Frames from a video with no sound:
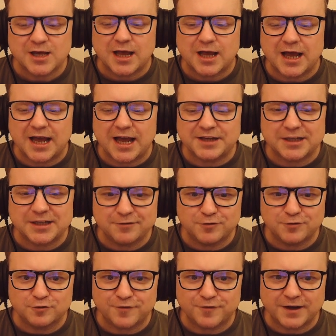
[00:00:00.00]
And if
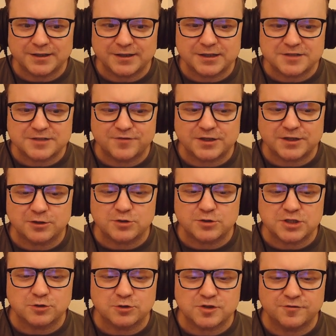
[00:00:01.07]
you find these videos
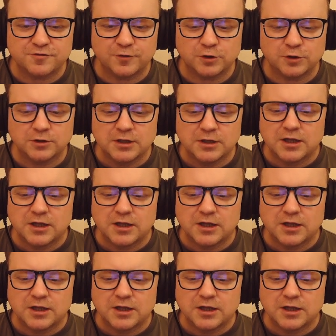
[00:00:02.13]
useful,